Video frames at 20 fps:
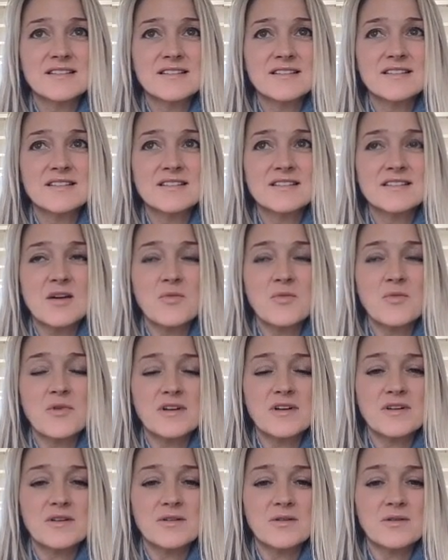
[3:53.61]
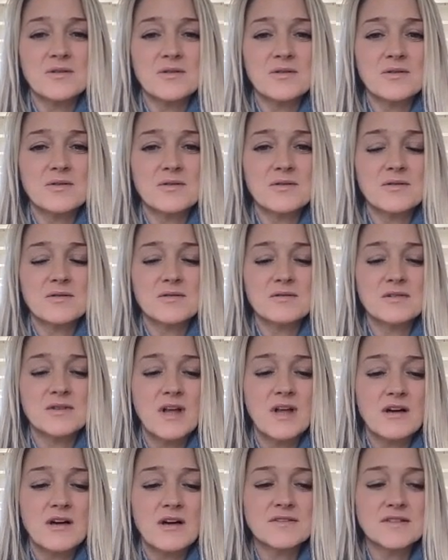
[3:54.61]
someone who
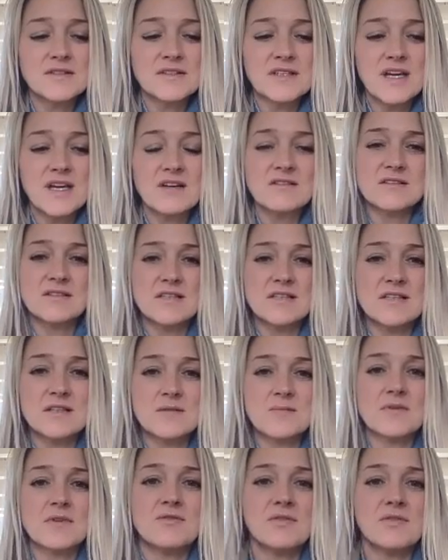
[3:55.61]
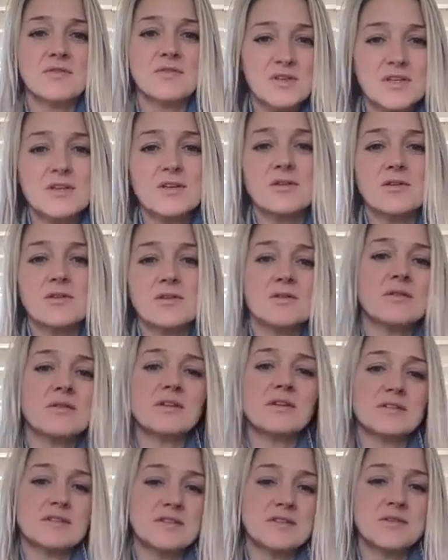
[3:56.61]
loves and cares deeply for you,
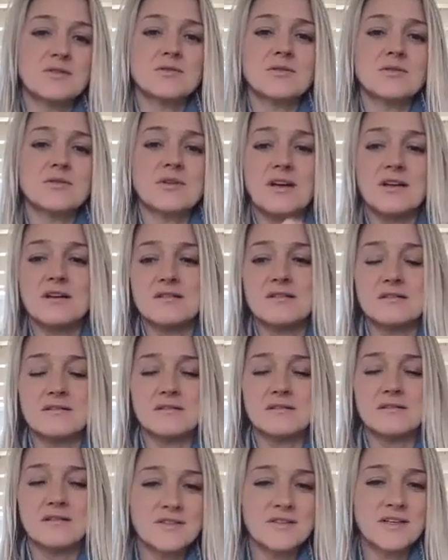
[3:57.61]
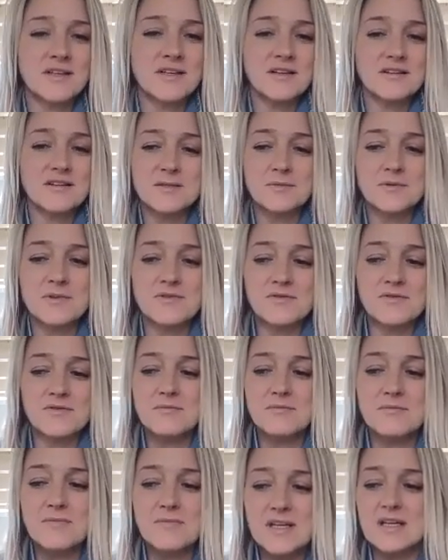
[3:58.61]
as you love and care deeply for
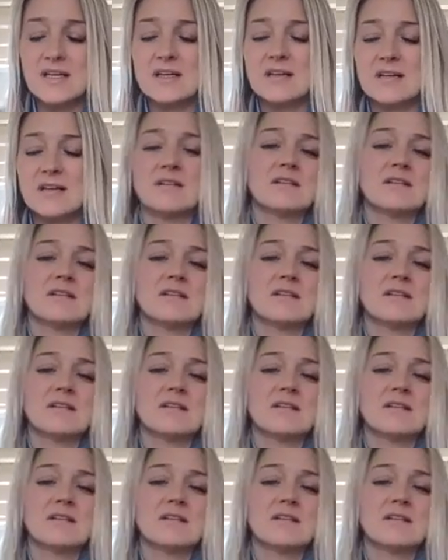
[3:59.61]
me,